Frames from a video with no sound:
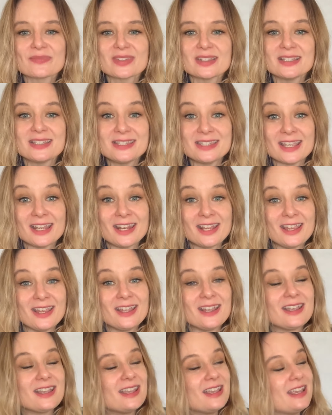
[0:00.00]

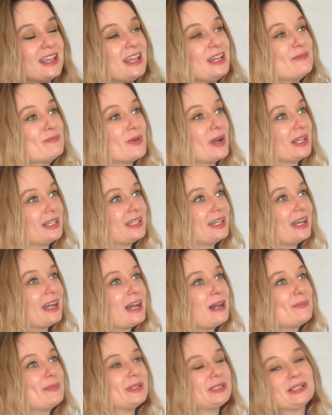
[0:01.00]
sitting in my
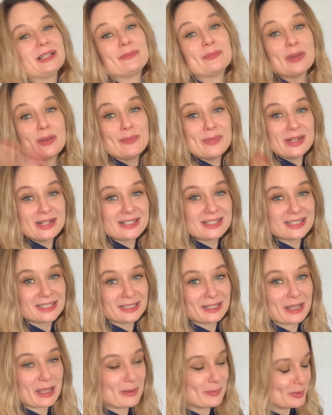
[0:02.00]
cupboard, like my medicine
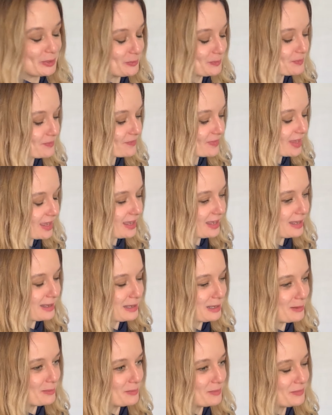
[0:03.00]
cupboard,
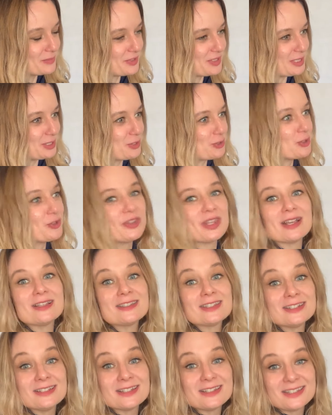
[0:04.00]
um, since
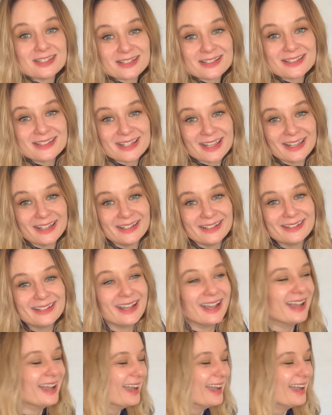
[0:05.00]
2016.